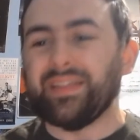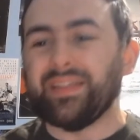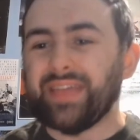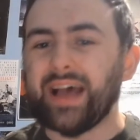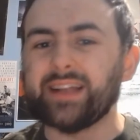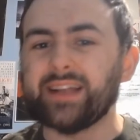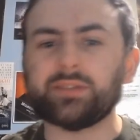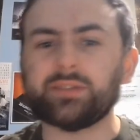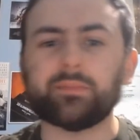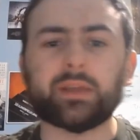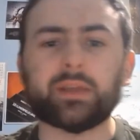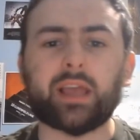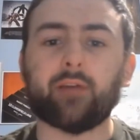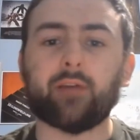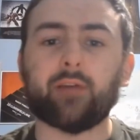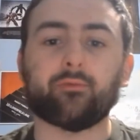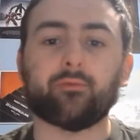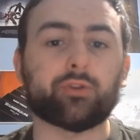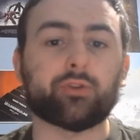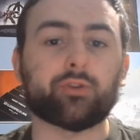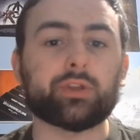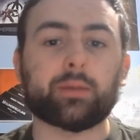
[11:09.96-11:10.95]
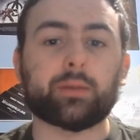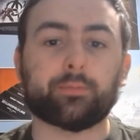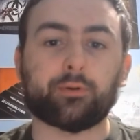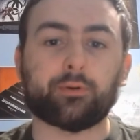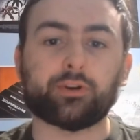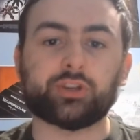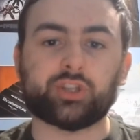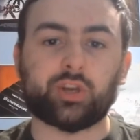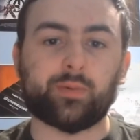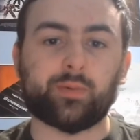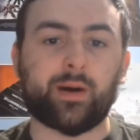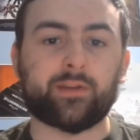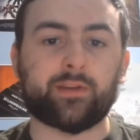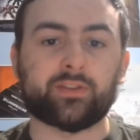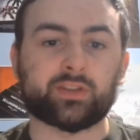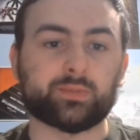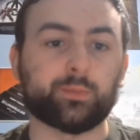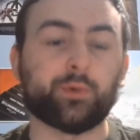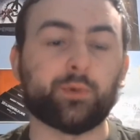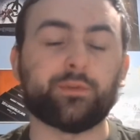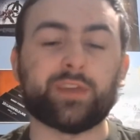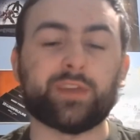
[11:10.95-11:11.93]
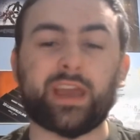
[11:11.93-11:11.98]
that's something i really appreciate about this
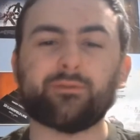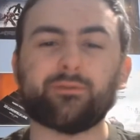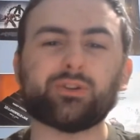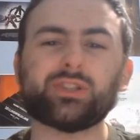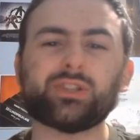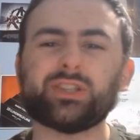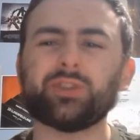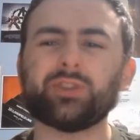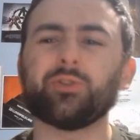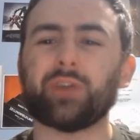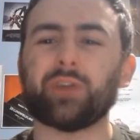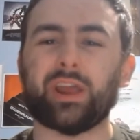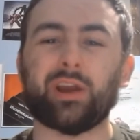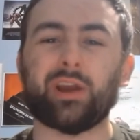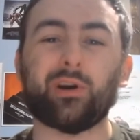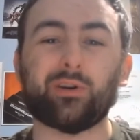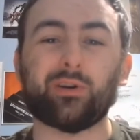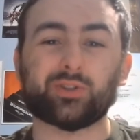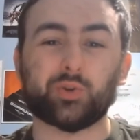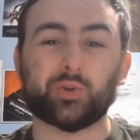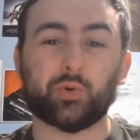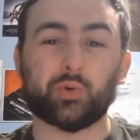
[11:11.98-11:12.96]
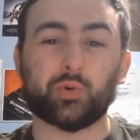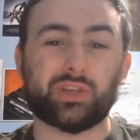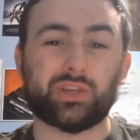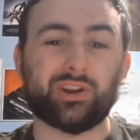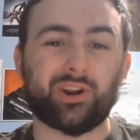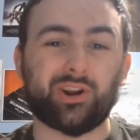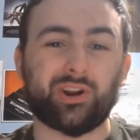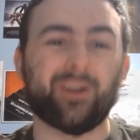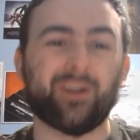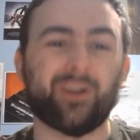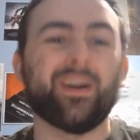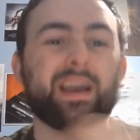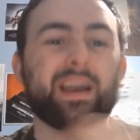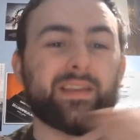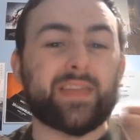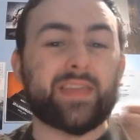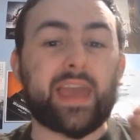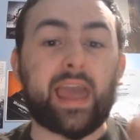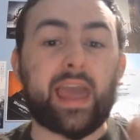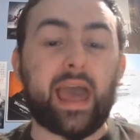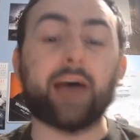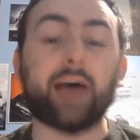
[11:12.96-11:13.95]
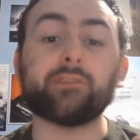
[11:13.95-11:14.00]
movie every single character here
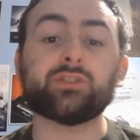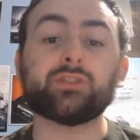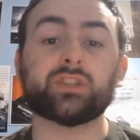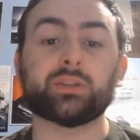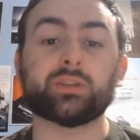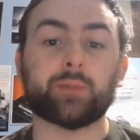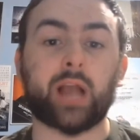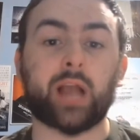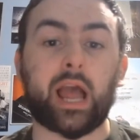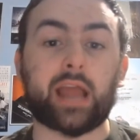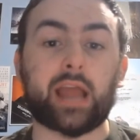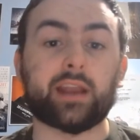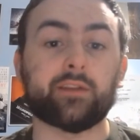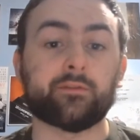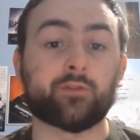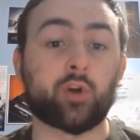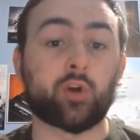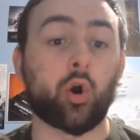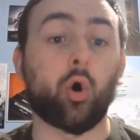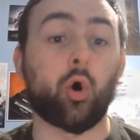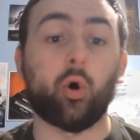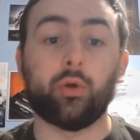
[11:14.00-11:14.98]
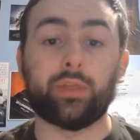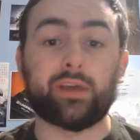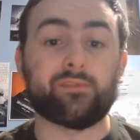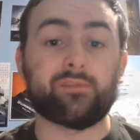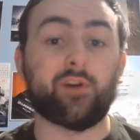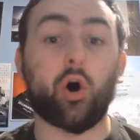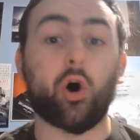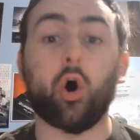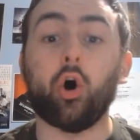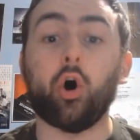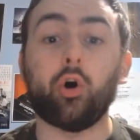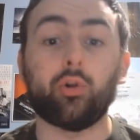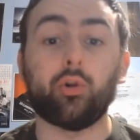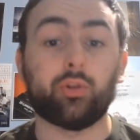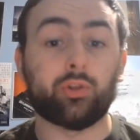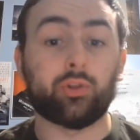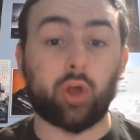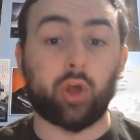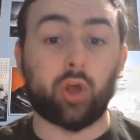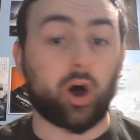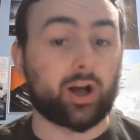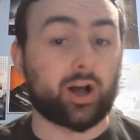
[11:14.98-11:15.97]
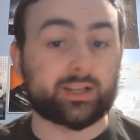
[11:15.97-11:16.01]
they have some kind of goal they've all
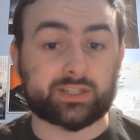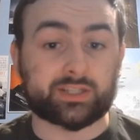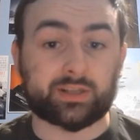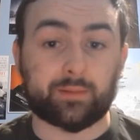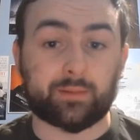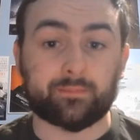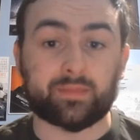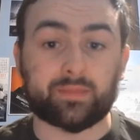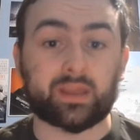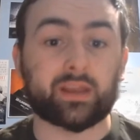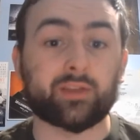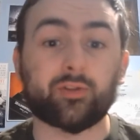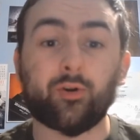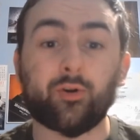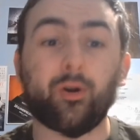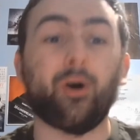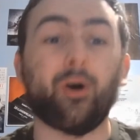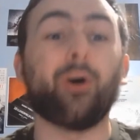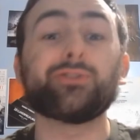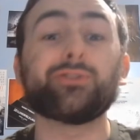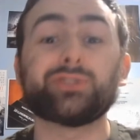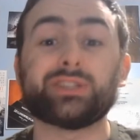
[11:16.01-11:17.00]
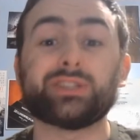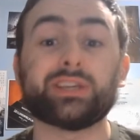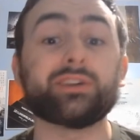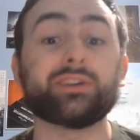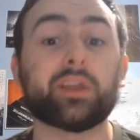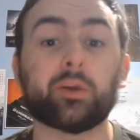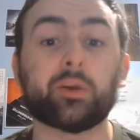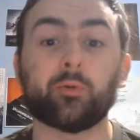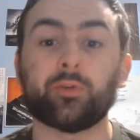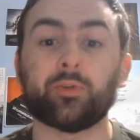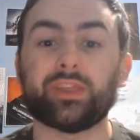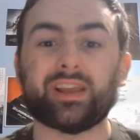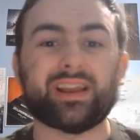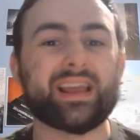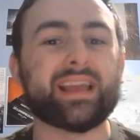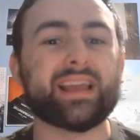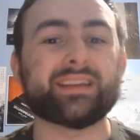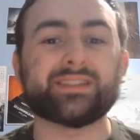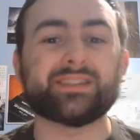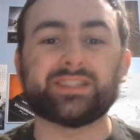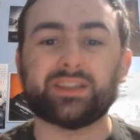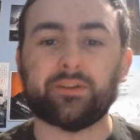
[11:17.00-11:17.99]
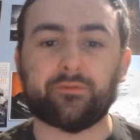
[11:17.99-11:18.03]
lost something and they're all dealing with it
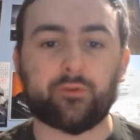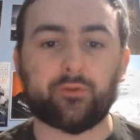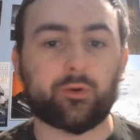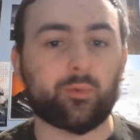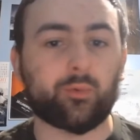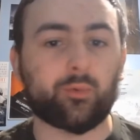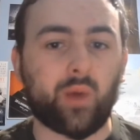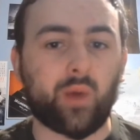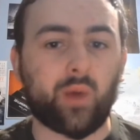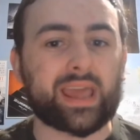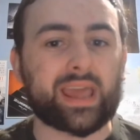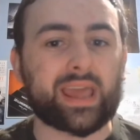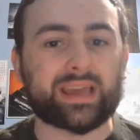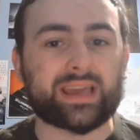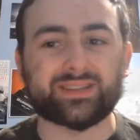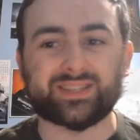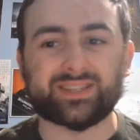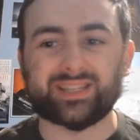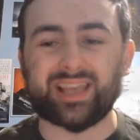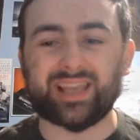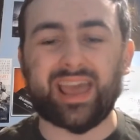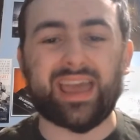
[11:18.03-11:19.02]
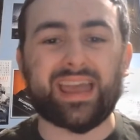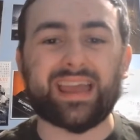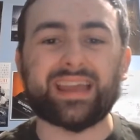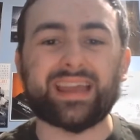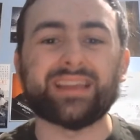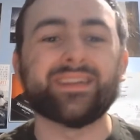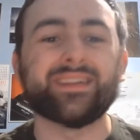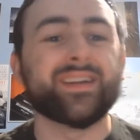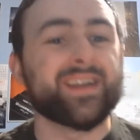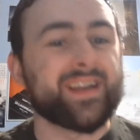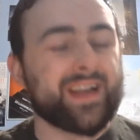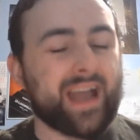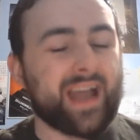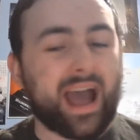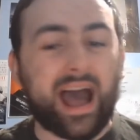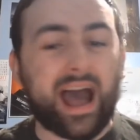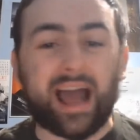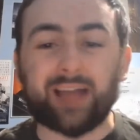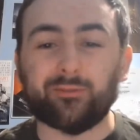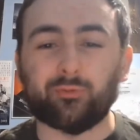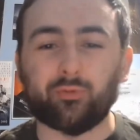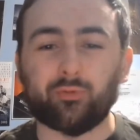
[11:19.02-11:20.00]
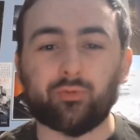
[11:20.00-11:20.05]
in different ways and and
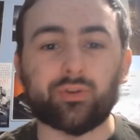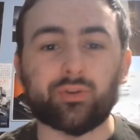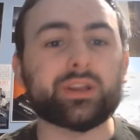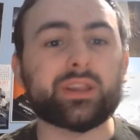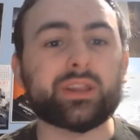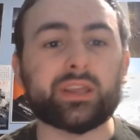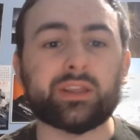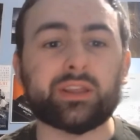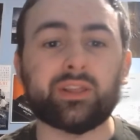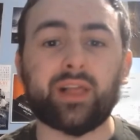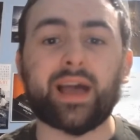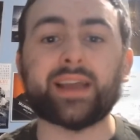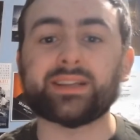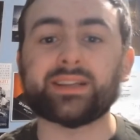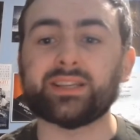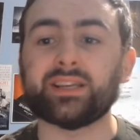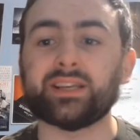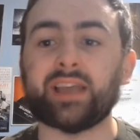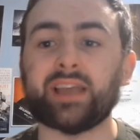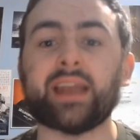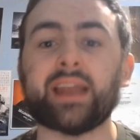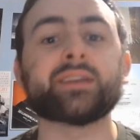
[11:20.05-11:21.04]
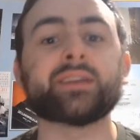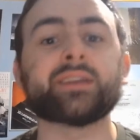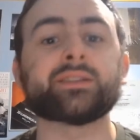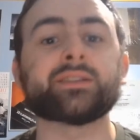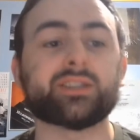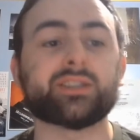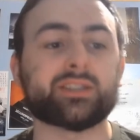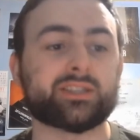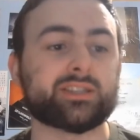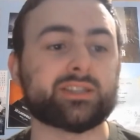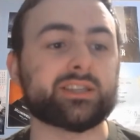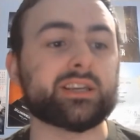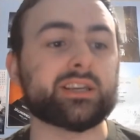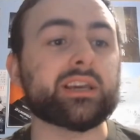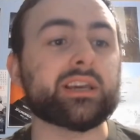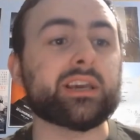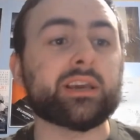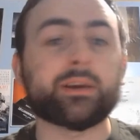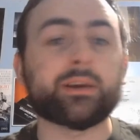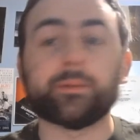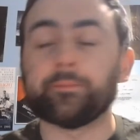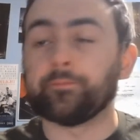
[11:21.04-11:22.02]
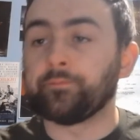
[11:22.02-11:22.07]
I really liked getting to
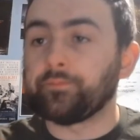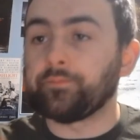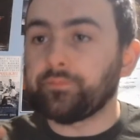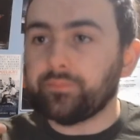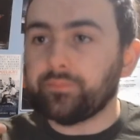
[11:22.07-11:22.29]
see